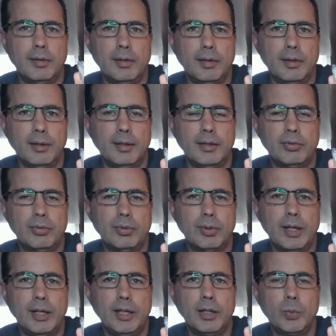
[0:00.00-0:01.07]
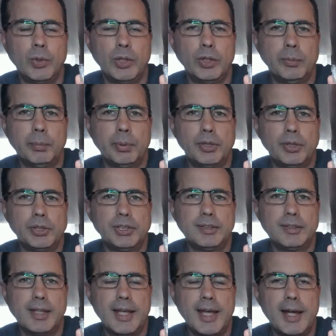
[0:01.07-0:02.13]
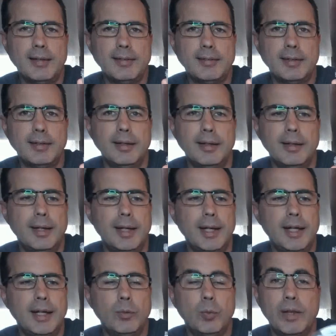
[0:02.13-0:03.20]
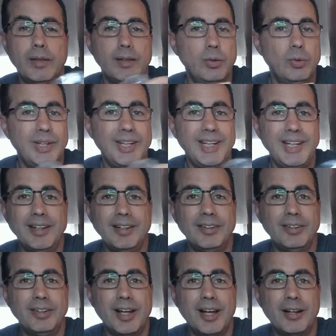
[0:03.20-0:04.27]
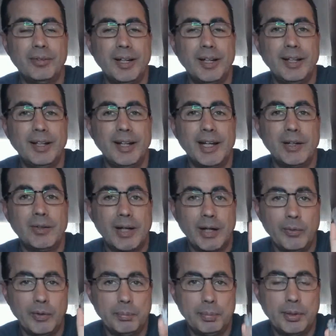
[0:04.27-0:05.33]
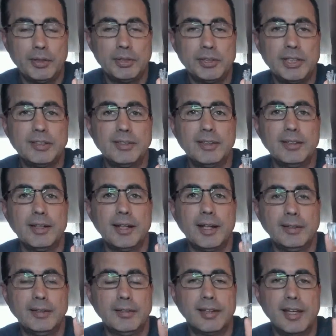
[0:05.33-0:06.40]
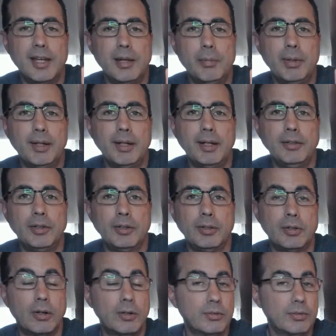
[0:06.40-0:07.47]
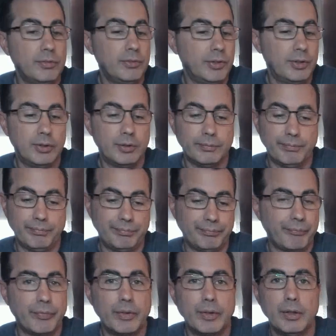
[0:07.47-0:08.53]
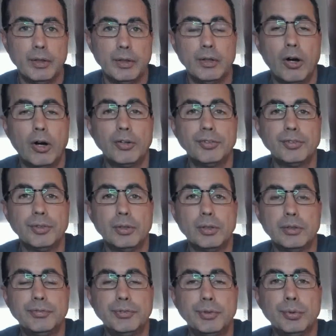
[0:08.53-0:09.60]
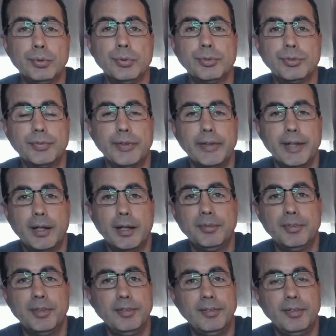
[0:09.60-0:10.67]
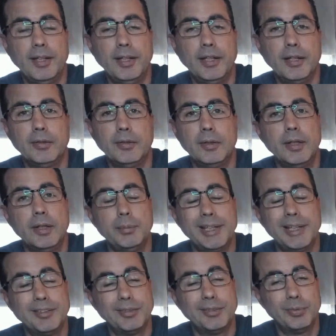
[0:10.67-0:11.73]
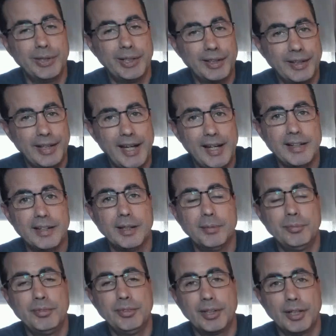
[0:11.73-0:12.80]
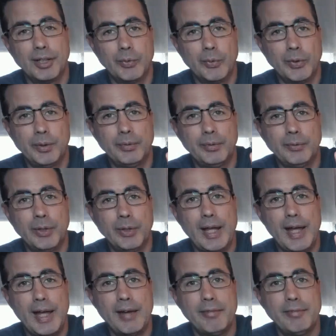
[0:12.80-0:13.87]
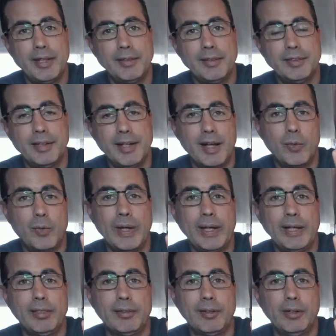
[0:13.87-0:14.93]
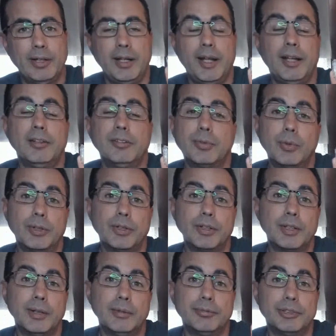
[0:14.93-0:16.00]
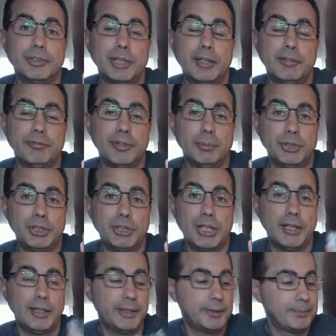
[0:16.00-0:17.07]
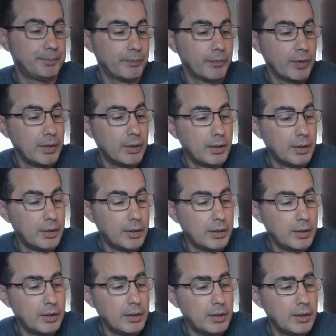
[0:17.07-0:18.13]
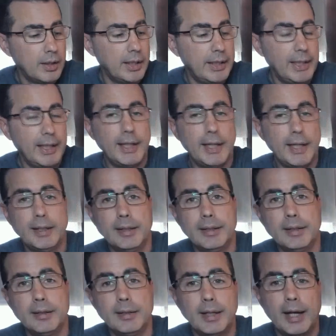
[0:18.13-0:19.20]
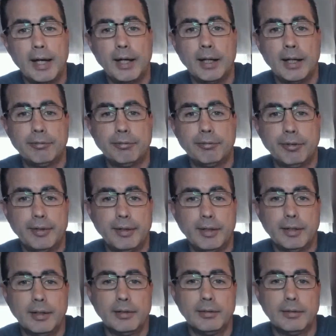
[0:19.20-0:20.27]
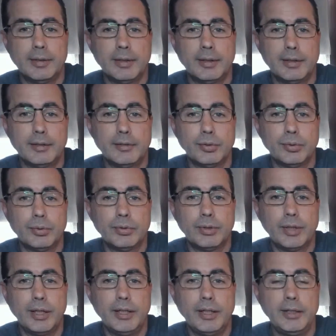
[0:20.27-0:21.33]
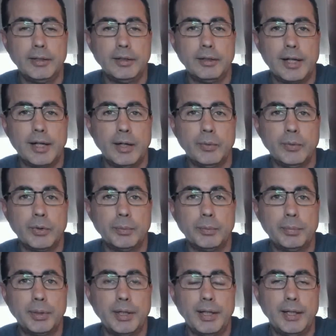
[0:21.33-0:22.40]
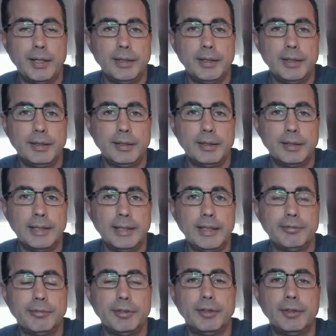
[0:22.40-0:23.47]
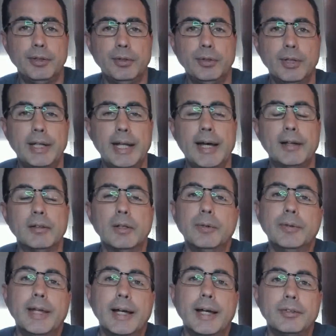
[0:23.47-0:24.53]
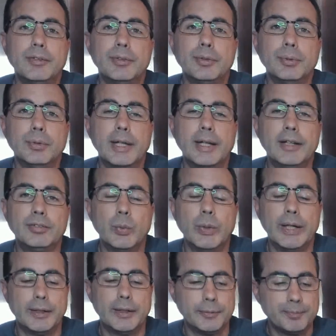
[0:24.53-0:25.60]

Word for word: this right here where you can purchase that. And whether you need it or not right now, I would purchase it and just keep it in your your arsenal of tools for the Hubsan Zino, because when the day comes, you're going to want to want to have this and not wait thirty days for it to come from from China. And then I, for the the tool right here, I will put a link for you to download that tool as well.